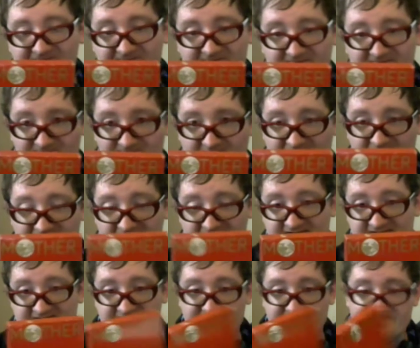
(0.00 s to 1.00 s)

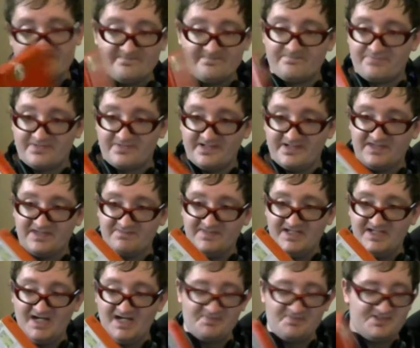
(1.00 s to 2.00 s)
Mother brings me
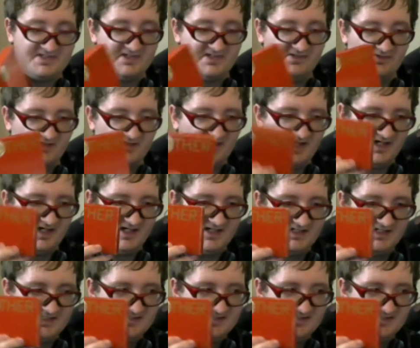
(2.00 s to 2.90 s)
up to